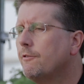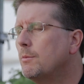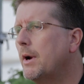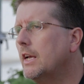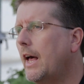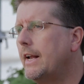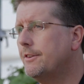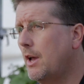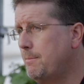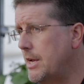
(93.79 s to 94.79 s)
Vermiculite,
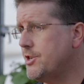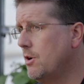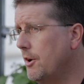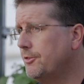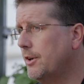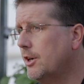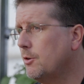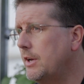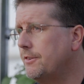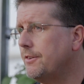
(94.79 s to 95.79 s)
as I mentioned, also
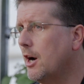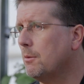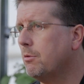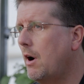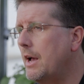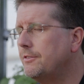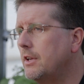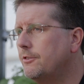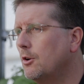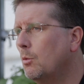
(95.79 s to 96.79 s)
increases air
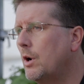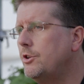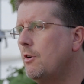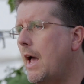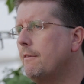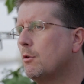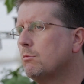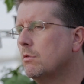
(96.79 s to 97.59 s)
porosity, so when you have